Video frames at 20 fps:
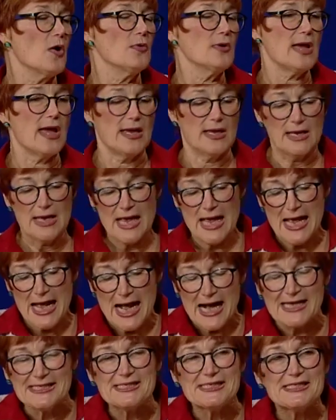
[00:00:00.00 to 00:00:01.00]
Okay,
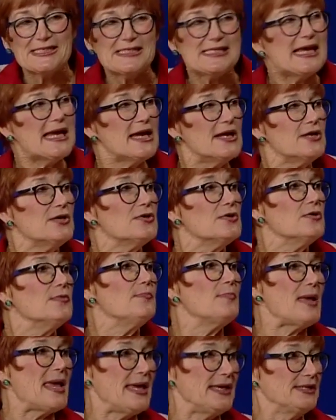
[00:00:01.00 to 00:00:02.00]
a
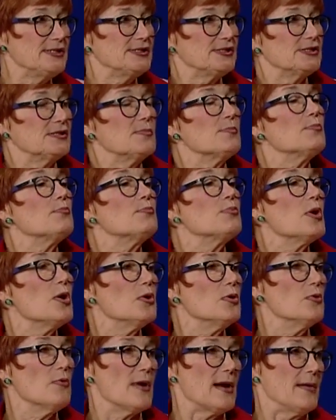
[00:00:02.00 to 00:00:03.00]
standard-based
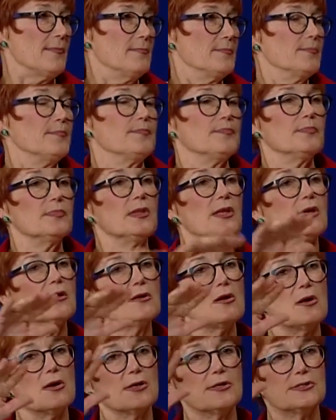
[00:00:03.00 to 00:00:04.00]
program.
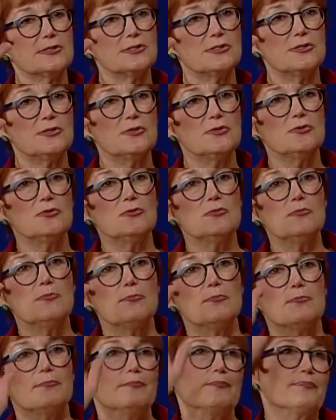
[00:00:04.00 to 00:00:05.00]
There are two
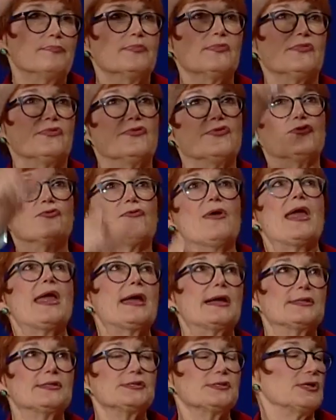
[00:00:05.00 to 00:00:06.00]

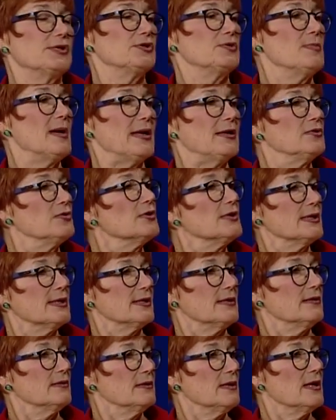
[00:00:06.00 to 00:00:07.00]
strands that you might look
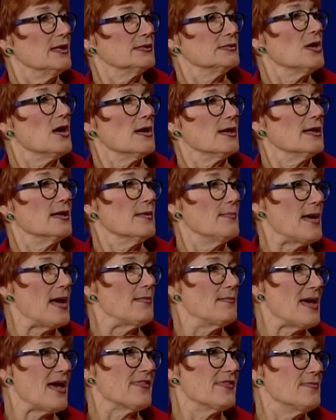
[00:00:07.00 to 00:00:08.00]
at talking
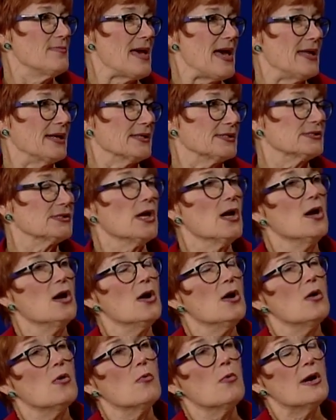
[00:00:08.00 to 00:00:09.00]
about mathematics.
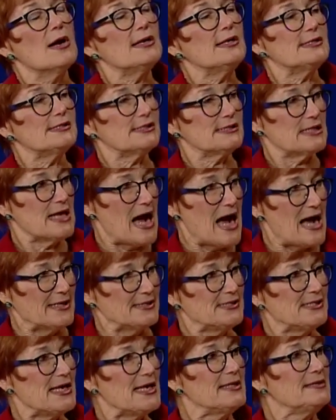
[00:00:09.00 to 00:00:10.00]
One is
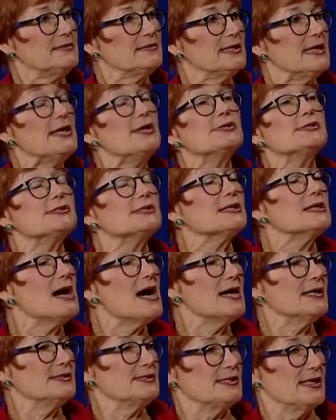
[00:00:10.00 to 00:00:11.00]
content. Here's the
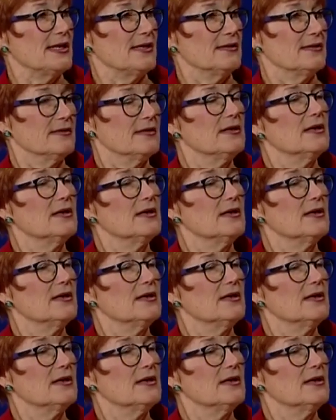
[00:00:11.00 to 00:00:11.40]
content.